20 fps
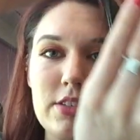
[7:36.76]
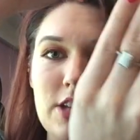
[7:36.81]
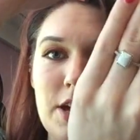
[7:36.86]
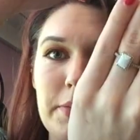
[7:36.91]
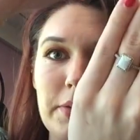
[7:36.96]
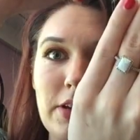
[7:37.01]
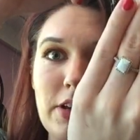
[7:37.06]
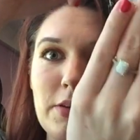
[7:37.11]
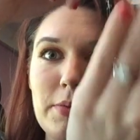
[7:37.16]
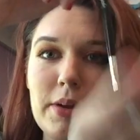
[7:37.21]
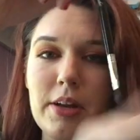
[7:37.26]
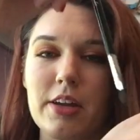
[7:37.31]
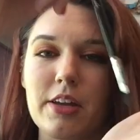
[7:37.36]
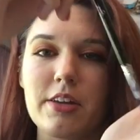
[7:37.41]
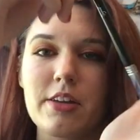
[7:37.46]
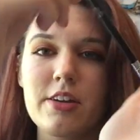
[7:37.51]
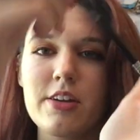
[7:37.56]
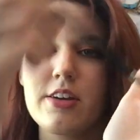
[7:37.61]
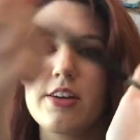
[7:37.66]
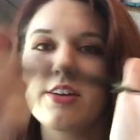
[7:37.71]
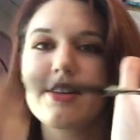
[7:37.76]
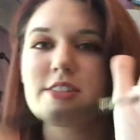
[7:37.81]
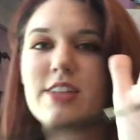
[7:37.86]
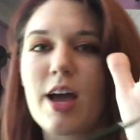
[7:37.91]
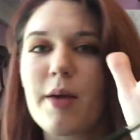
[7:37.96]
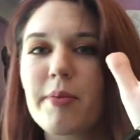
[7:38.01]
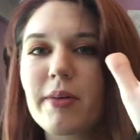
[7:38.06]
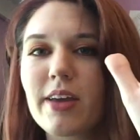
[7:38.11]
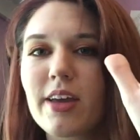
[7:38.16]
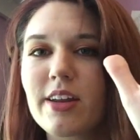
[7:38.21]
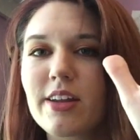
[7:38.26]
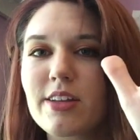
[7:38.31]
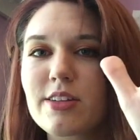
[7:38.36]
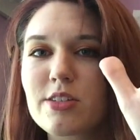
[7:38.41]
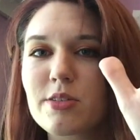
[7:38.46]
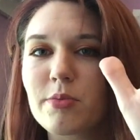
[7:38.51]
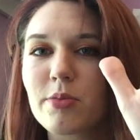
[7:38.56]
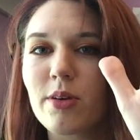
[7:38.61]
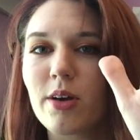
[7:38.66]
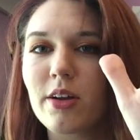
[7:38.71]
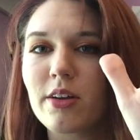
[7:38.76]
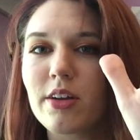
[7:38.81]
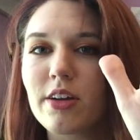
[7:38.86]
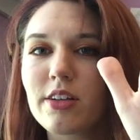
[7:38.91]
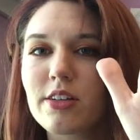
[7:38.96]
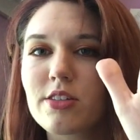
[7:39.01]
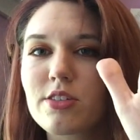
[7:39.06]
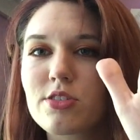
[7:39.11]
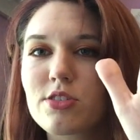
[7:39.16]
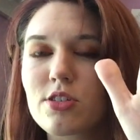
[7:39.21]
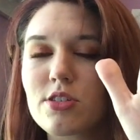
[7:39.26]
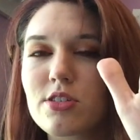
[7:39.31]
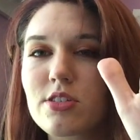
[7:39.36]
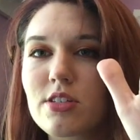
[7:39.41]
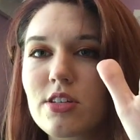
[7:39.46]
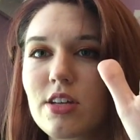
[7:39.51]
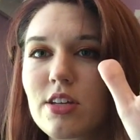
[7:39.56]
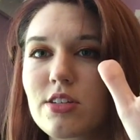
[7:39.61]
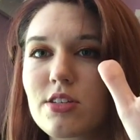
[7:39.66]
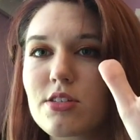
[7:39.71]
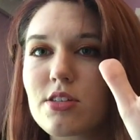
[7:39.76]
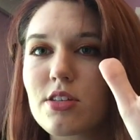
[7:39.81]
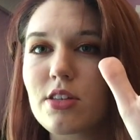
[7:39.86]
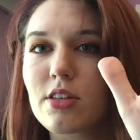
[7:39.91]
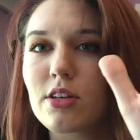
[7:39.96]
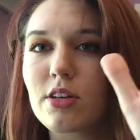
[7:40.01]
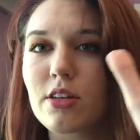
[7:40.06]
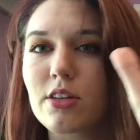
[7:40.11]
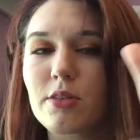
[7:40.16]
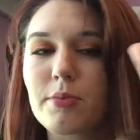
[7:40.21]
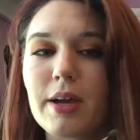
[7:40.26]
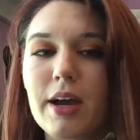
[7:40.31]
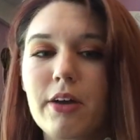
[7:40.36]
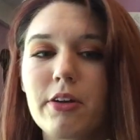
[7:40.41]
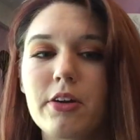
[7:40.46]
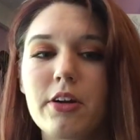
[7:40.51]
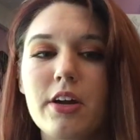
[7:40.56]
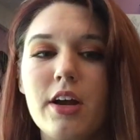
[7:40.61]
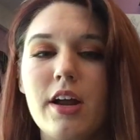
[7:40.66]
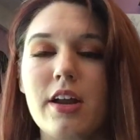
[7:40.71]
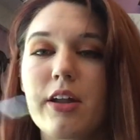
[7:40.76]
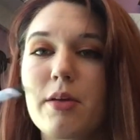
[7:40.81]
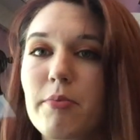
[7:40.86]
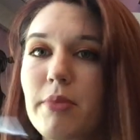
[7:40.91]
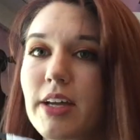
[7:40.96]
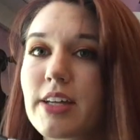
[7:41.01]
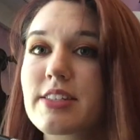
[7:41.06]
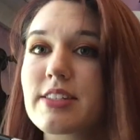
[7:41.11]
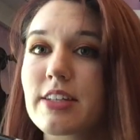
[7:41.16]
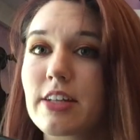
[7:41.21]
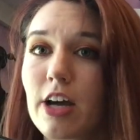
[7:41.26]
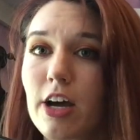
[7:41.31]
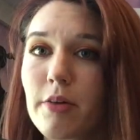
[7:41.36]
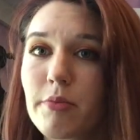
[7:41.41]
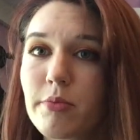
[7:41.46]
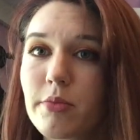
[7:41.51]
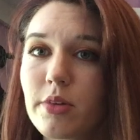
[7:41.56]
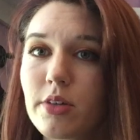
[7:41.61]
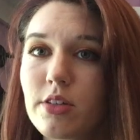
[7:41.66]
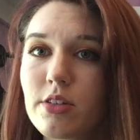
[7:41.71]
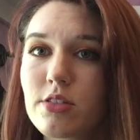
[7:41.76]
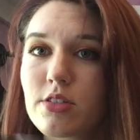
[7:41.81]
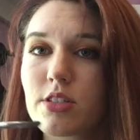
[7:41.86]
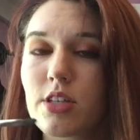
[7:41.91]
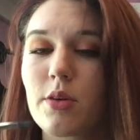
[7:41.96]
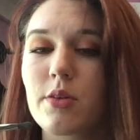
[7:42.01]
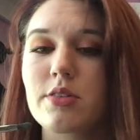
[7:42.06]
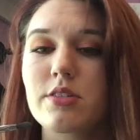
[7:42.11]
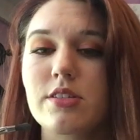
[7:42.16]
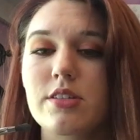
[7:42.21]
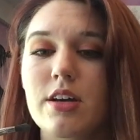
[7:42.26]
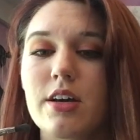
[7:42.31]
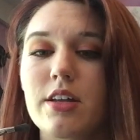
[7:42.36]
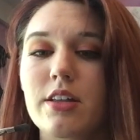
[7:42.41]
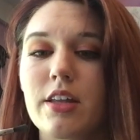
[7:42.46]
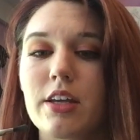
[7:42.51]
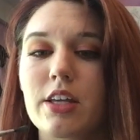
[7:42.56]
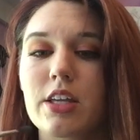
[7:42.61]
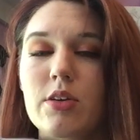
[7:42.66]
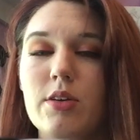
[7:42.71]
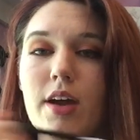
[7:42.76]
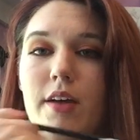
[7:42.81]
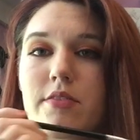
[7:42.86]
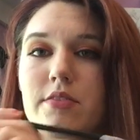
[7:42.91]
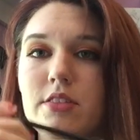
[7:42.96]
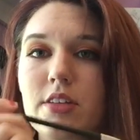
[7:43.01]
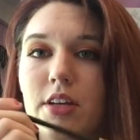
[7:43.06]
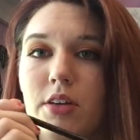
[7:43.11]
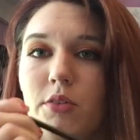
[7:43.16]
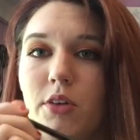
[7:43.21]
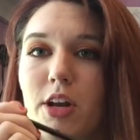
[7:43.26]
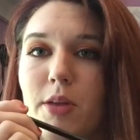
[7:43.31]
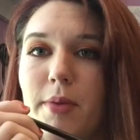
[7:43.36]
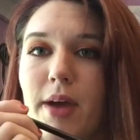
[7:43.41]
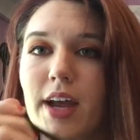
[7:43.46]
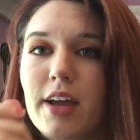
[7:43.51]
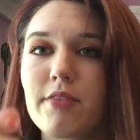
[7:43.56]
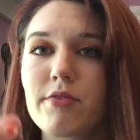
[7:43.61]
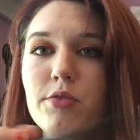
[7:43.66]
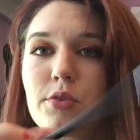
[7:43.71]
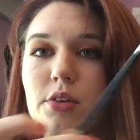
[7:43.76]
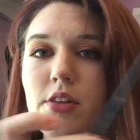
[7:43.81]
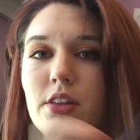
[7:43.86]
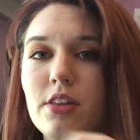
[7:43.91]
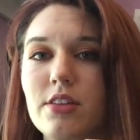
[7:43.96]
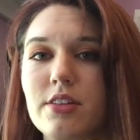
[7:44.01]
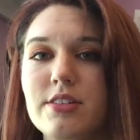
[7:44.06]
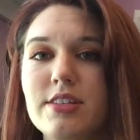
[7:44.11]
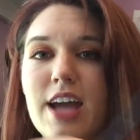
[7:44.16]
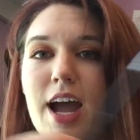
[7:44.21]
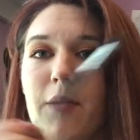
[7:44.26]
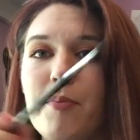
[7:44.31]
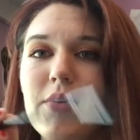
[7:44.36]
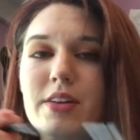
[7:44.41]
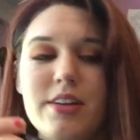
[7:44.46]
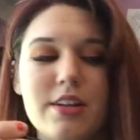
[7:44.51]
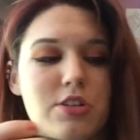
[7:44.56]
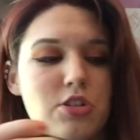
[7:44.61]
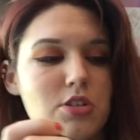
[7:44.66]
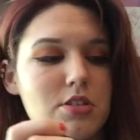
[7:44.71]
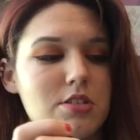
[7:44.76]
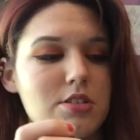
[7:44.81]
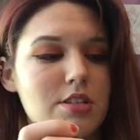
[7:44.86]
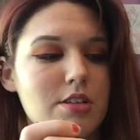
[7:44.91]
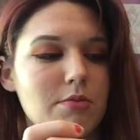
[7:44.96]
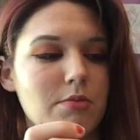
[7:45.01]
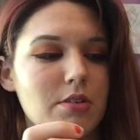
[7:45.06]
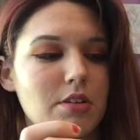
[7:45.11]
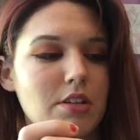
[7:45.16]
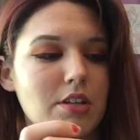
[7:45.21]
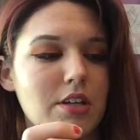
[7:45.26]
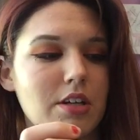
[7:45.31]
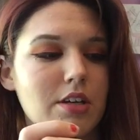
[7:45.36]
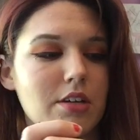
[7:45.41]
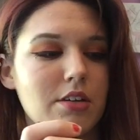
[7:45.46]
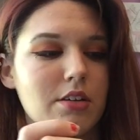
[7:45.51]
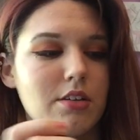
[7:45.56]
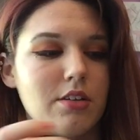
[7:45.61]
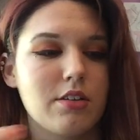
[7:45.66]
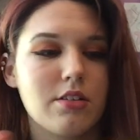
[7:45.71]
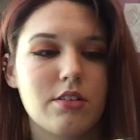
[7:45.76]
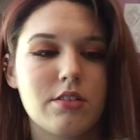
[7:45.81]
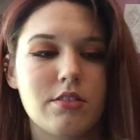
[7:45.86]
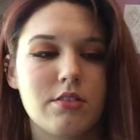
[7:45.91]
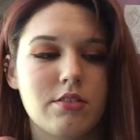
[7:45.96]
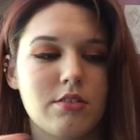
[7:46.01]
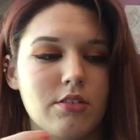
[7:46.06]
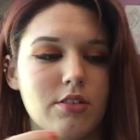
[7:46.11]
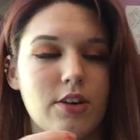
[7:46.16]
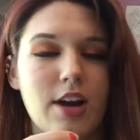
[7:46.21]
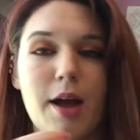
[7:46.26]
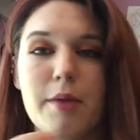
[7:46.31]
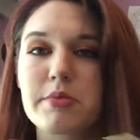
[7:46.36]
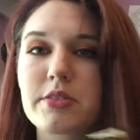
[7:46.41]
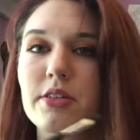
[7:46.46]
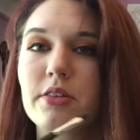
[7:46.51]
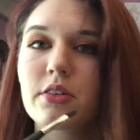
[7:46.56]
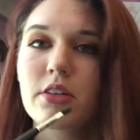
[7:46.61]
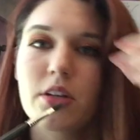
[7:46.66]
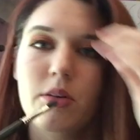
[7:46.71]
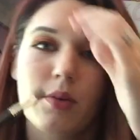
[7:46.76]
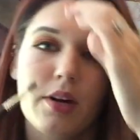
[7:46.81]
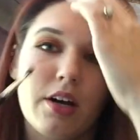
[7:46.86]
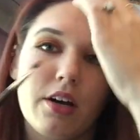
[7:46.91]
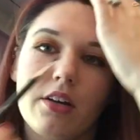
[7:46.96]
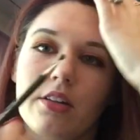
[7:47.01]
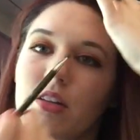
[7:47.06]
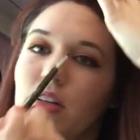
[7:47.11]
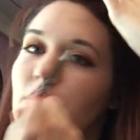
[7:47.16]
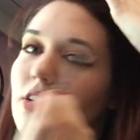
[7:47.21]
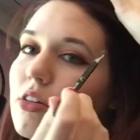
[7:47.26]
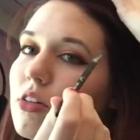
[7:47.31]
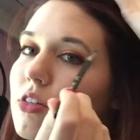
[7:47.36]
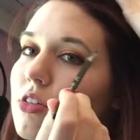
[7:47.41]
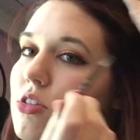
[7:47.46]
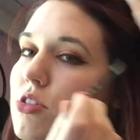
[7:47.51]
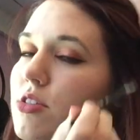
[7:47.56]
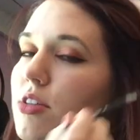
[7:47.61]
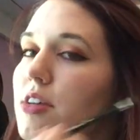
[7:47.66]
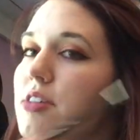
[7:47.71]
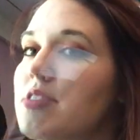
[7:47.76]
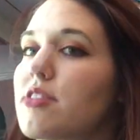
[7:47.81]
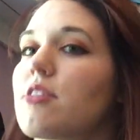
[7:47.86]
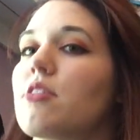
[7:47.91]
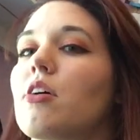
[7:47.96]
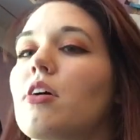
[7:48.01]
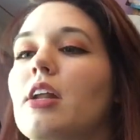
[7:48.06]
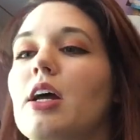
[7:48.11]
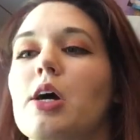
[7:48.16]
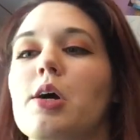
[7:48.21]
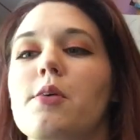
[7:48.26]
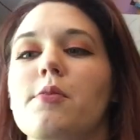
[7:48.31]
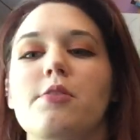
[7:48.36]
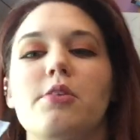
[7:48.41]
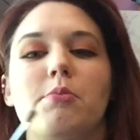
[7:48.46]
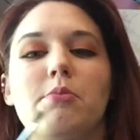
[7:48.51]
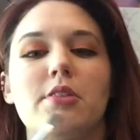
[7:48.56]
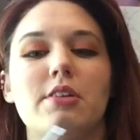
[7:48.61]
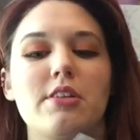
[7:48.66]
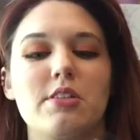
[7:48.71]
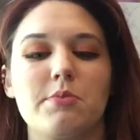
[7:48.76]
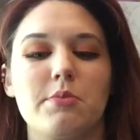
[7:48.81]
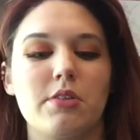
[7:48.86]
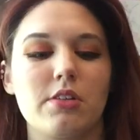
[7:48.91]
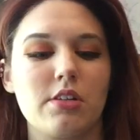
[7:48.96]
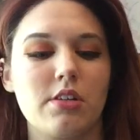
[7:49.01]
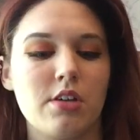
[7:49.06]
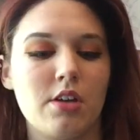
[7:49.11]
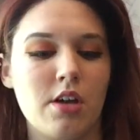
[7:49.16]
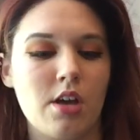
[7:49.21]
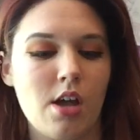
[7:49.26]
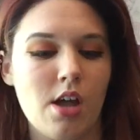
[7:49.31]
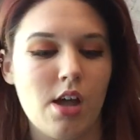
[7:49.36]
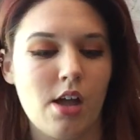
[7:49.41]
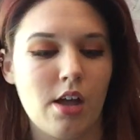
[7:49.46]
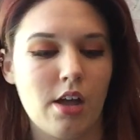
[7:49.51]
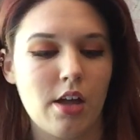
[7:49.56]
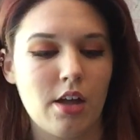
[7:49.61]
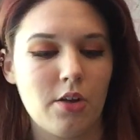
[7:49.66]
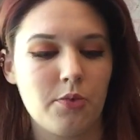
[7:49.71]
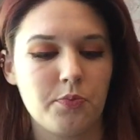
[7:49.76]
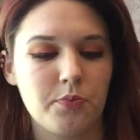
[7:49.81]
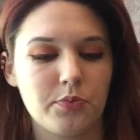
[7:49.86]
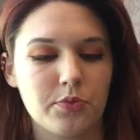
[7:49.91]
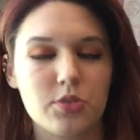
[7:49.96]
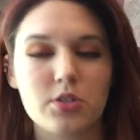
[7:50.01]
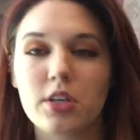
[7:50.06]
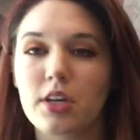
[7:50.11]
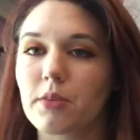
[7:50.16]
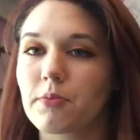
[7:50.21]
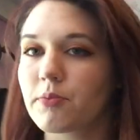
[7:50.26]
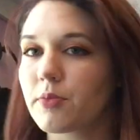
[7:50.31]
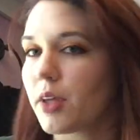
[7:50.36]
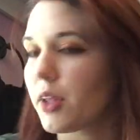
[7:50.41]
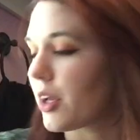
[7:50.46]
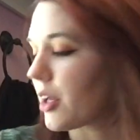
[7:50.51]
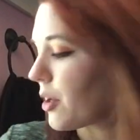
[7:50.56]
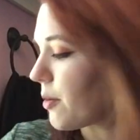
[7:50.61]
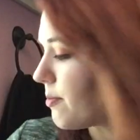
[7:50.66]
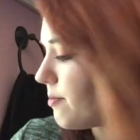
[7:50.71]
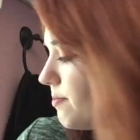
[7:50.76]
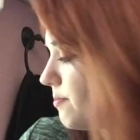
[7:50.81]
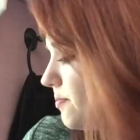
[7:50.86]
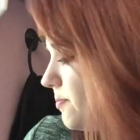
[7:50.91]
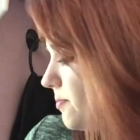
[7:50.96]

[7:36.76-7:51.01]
it in my hand, tapping it into product, just into the powder, and it picks it up. So it's not like you have to like run it back and forth and then tap it. It really grabs it really well, and then you can just dust it on however you please. But it's good. I like it.